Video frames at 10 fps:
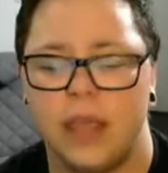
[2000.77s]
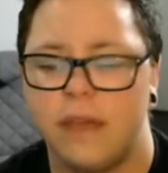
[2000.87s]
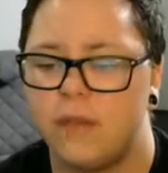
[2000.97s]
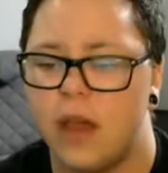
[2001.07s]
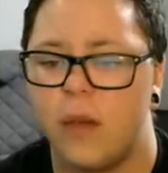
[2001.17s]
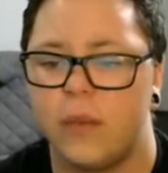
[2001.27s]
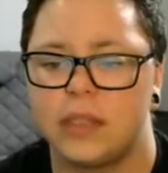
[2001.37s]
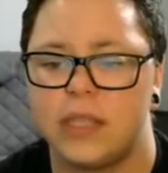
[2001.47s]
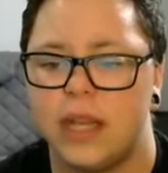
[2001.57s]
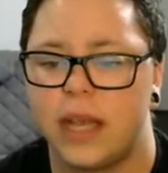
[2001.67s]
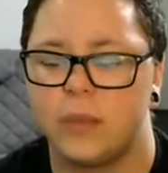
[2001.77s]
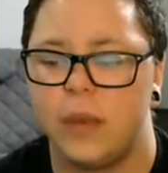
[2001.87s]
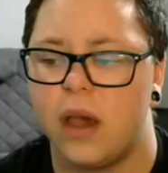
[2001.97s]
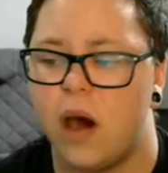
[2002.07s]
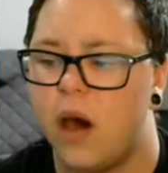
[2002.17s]
If not, we'll see you next
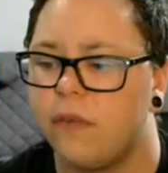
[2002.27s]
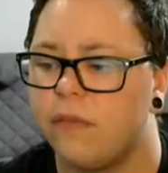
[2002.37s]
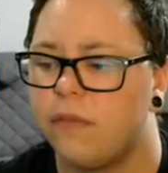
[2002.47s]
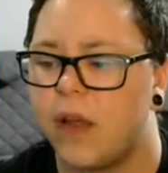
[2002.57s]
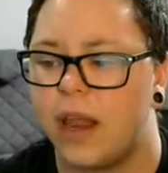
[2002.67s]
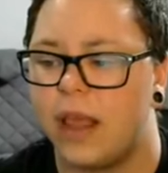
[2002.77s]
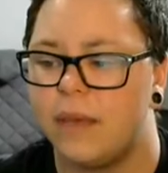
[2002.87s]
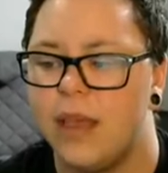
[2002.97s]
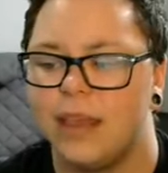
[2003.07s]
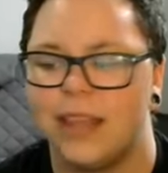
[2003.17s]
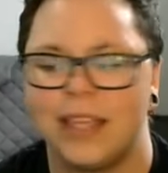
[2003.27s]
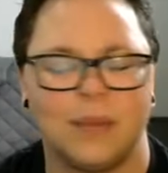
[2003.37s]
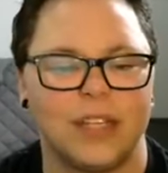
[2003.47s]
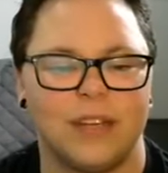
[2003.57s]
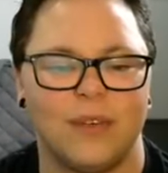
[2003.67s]
week on Friday. Thanks
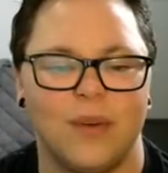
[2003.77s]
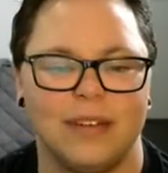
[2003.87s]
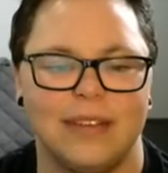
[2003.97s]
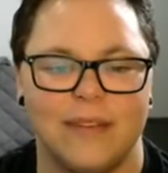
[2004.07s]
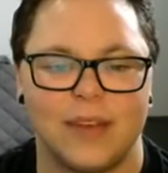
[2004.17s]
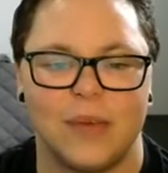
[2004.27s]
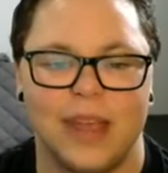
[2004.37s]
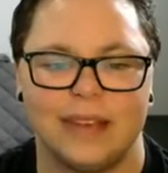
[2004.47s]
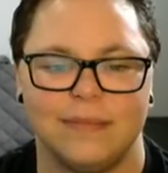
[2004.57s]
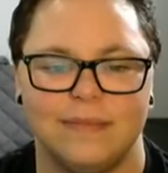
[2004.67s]
so much, everyone. Have a good week.